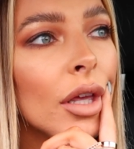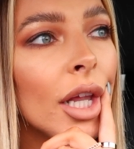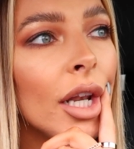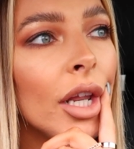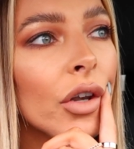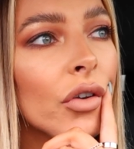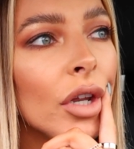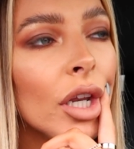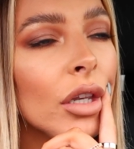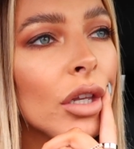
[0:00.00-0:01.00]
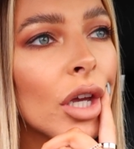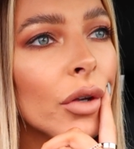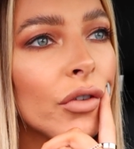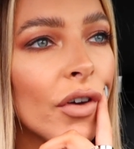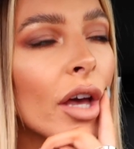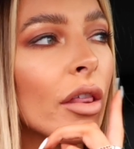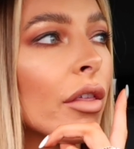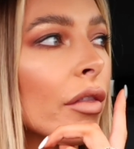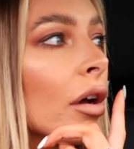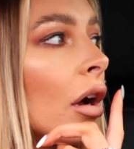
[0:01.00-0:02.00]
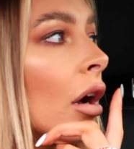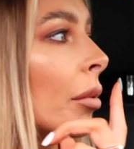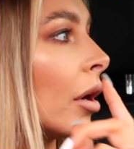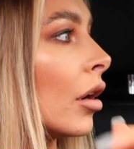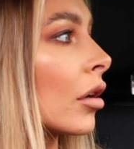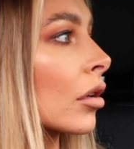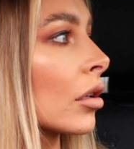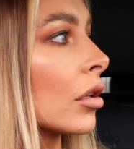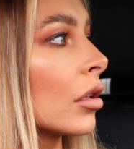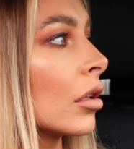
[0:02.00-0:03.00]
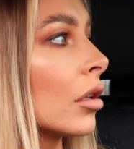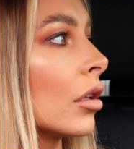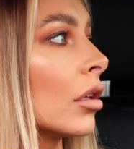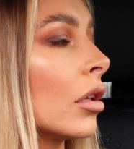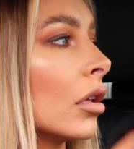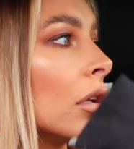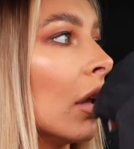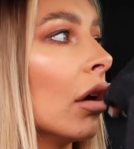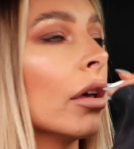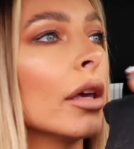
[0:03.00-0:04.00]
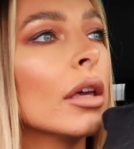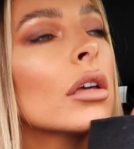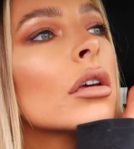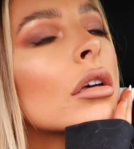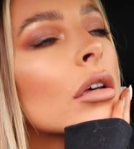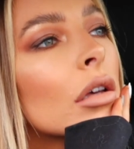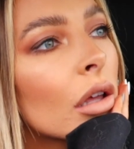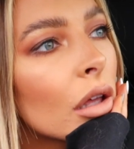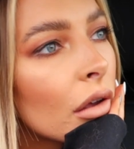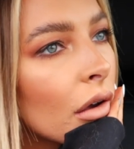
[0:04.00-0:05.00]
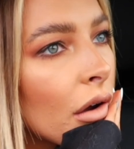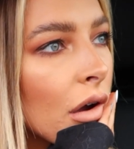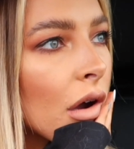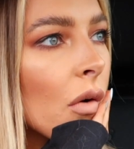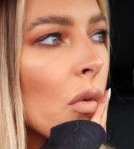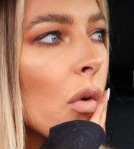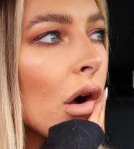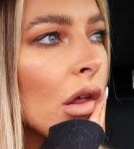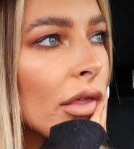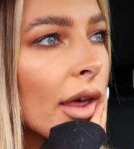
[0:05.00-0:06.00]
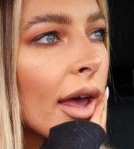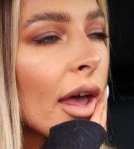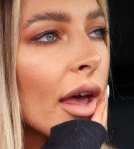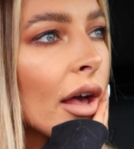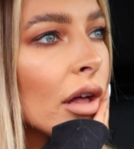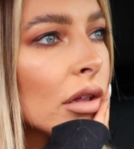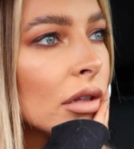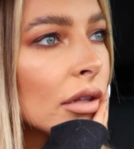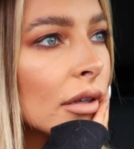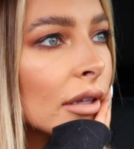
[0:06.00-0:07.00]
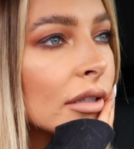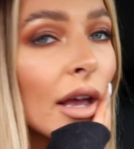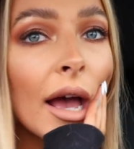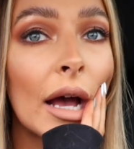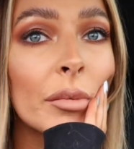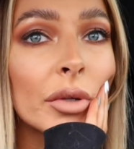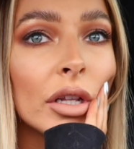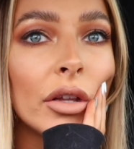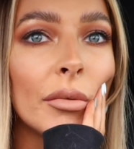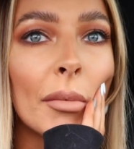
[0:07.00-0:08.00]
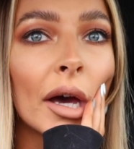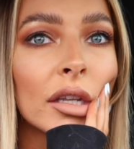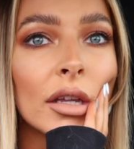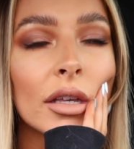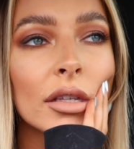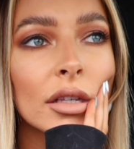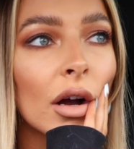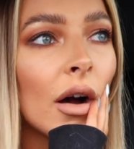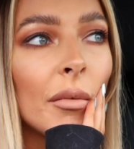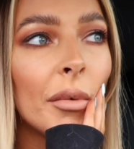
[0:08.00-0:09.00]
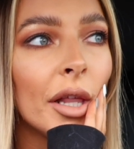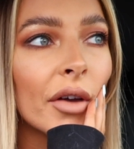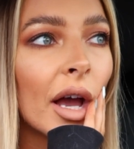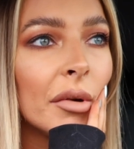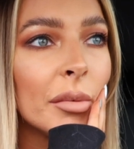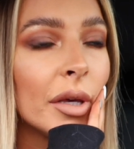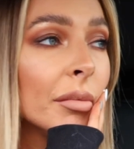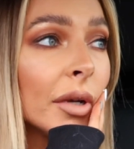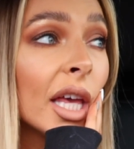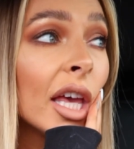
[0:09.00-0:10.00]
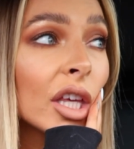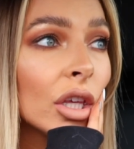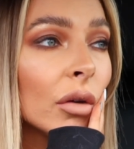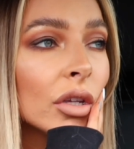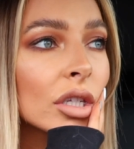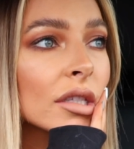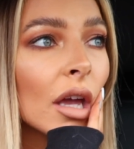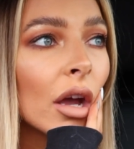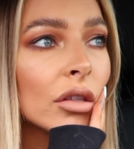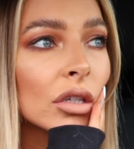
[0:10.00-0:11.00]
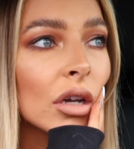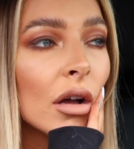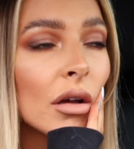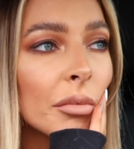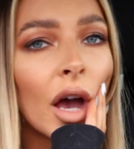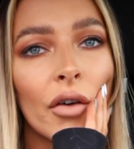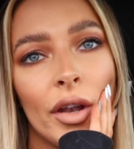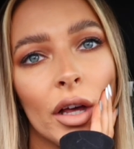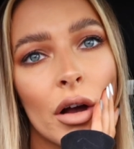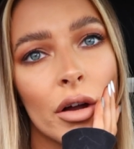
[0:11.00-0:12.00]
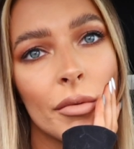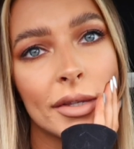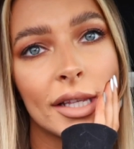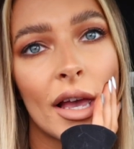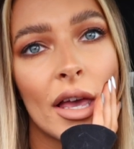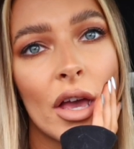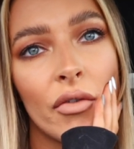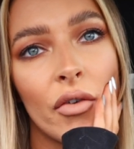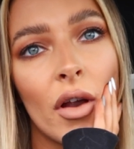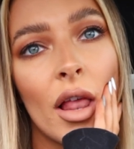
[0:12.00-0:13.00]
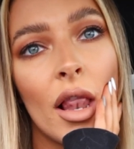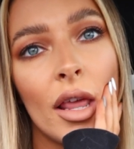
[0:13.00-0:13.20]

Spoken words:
It goes further than the car park. Like, what the hell? It's absolute madness. I can't believe how many people are here queuing just to go in the shop. I feel like I'm going to be sat here for a